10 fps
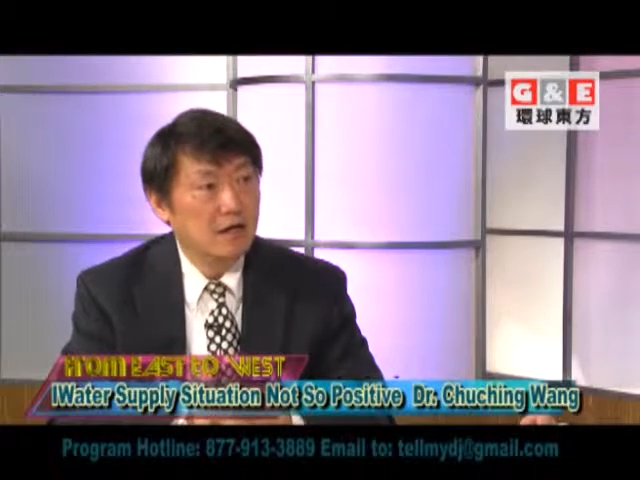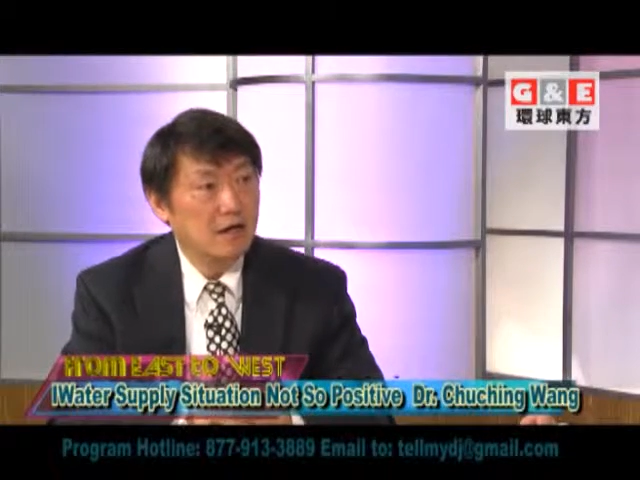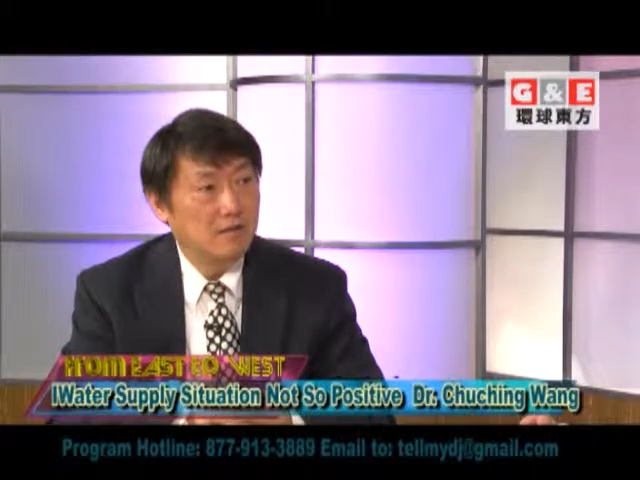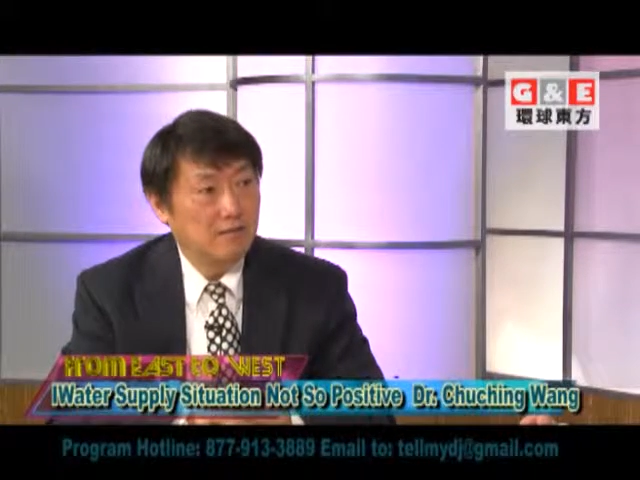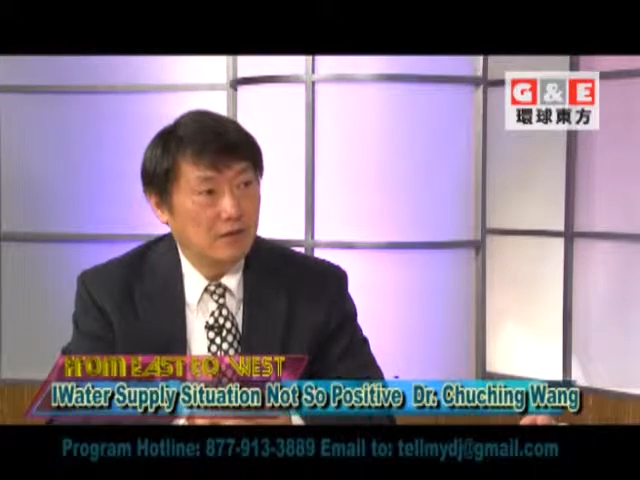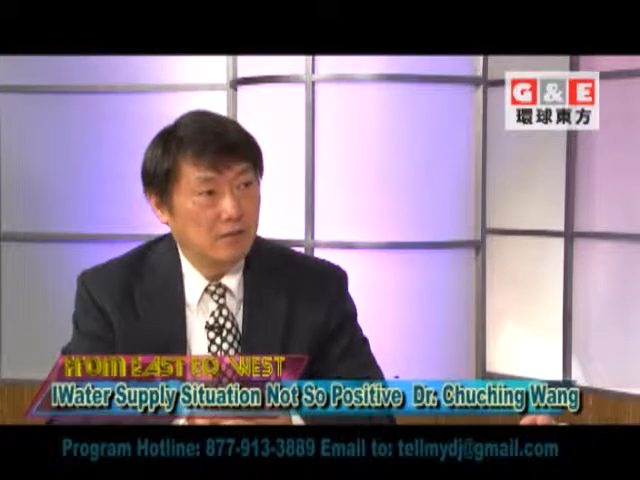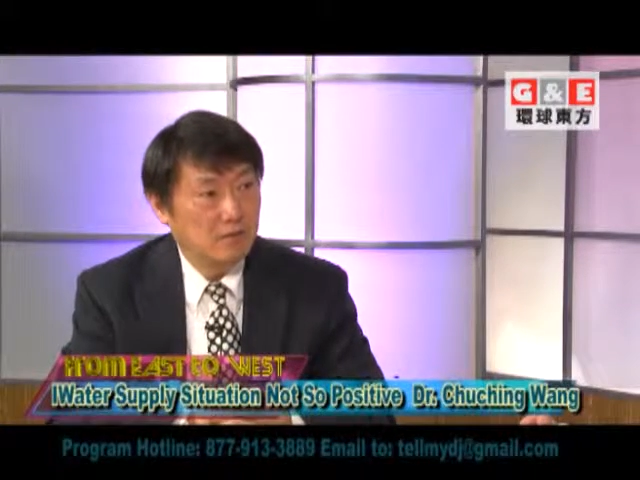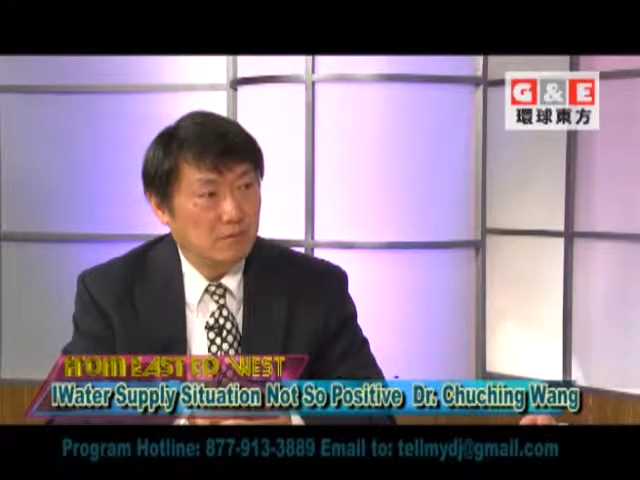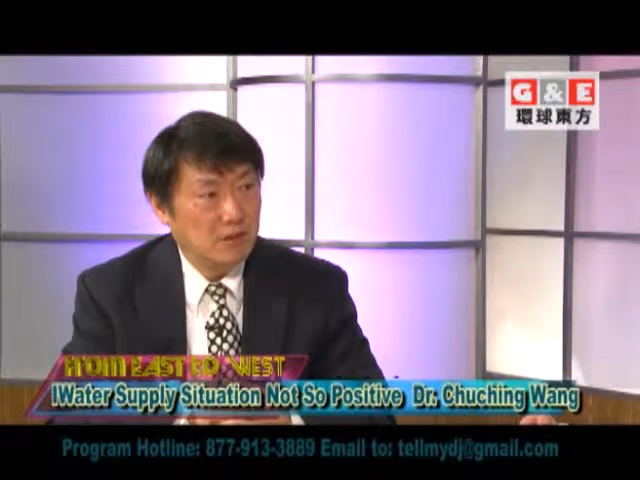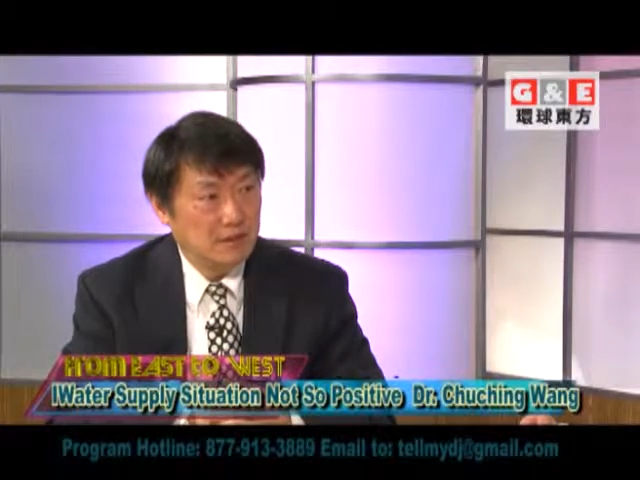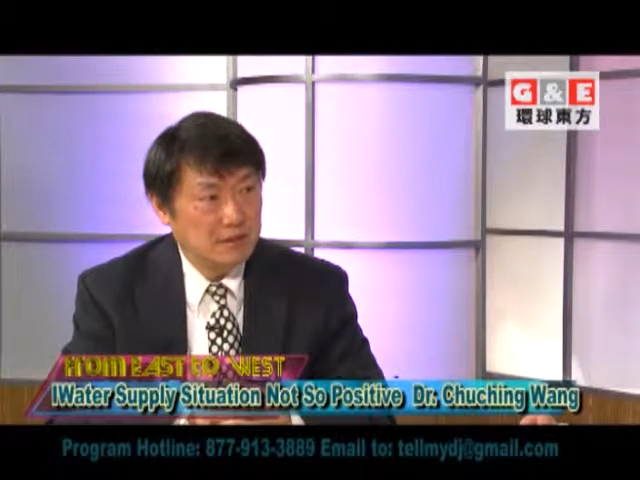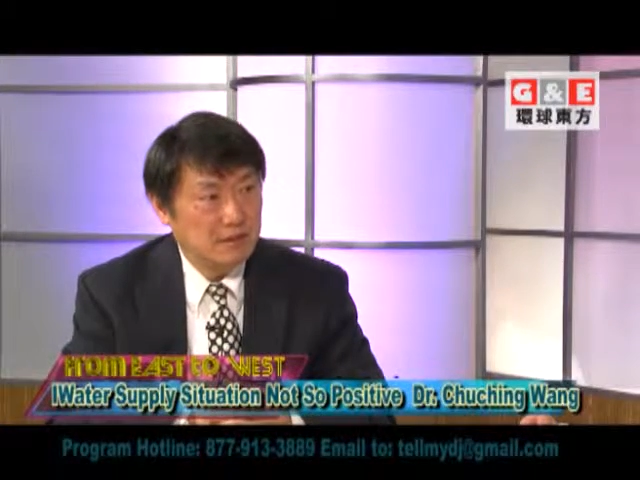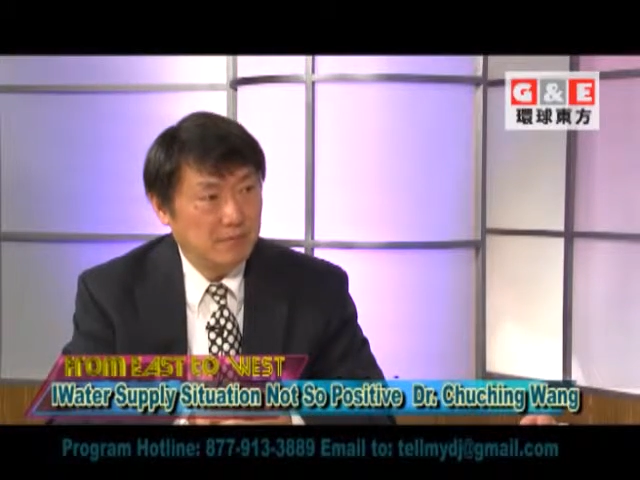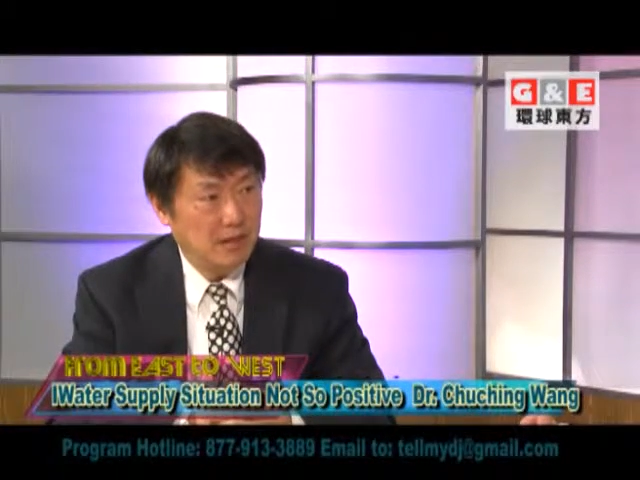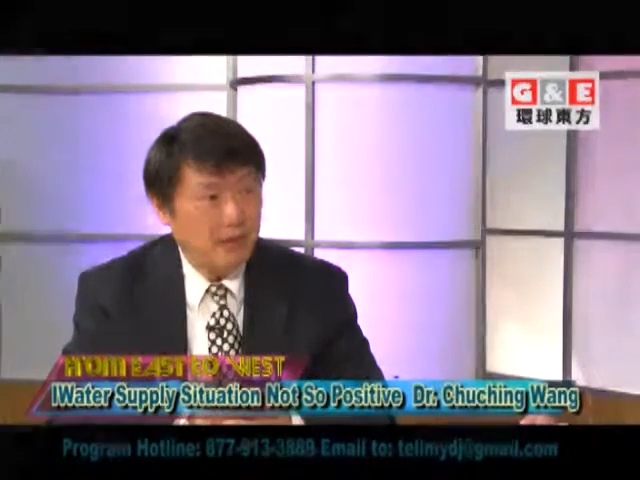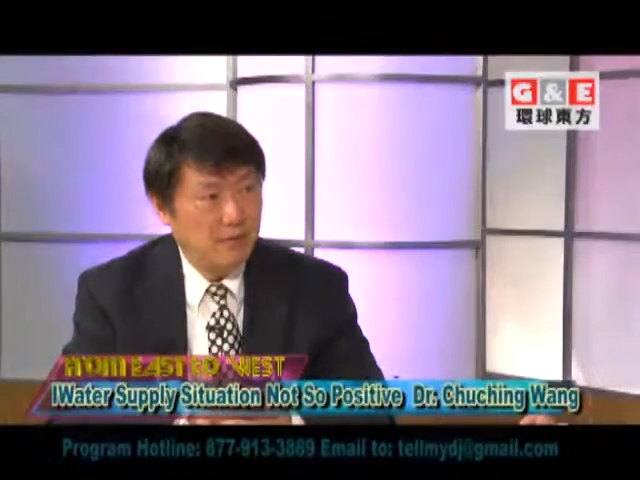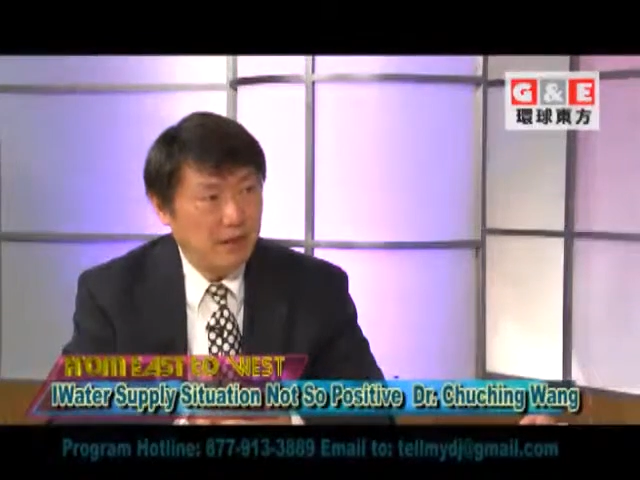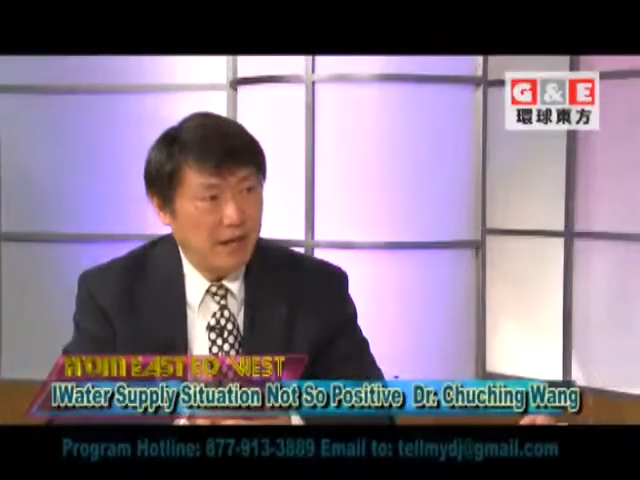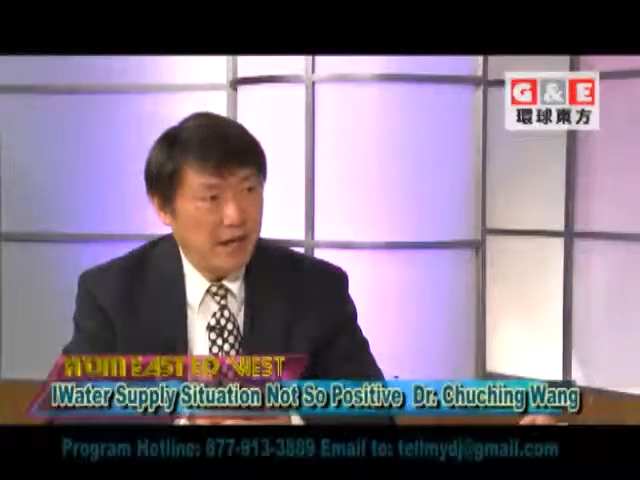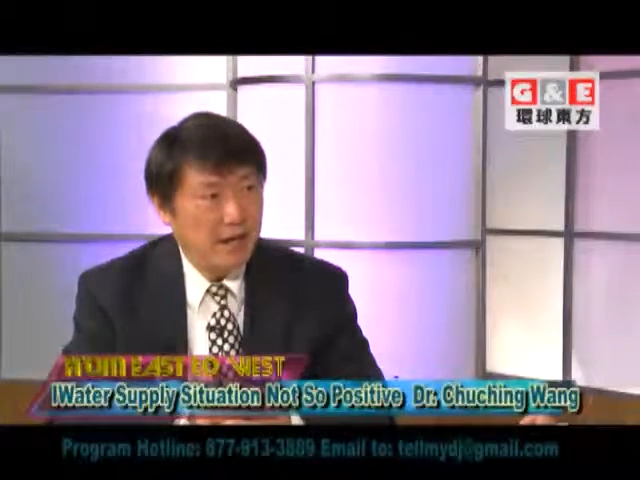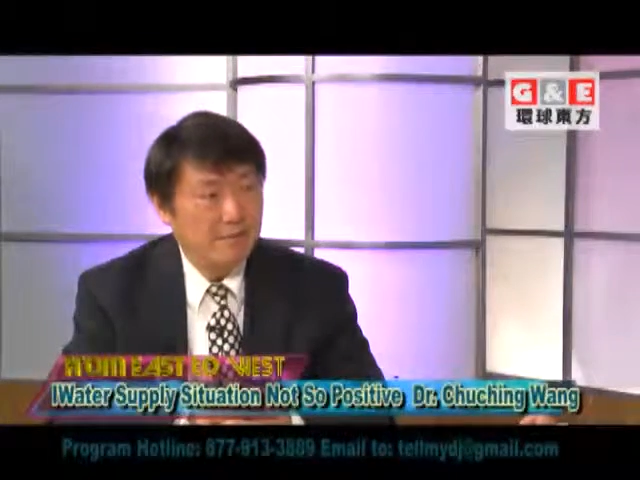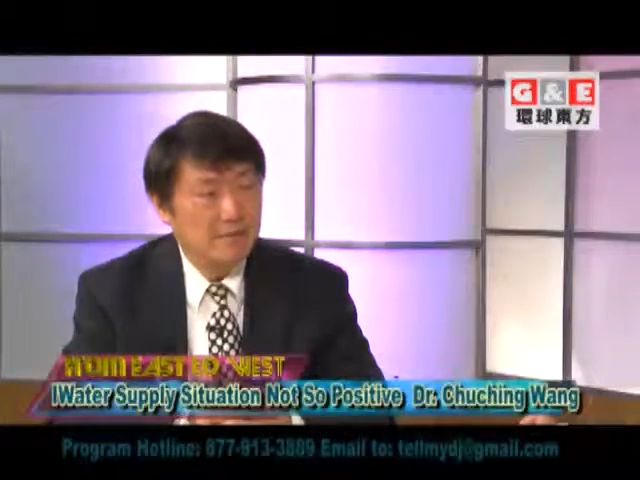of the water supply we have.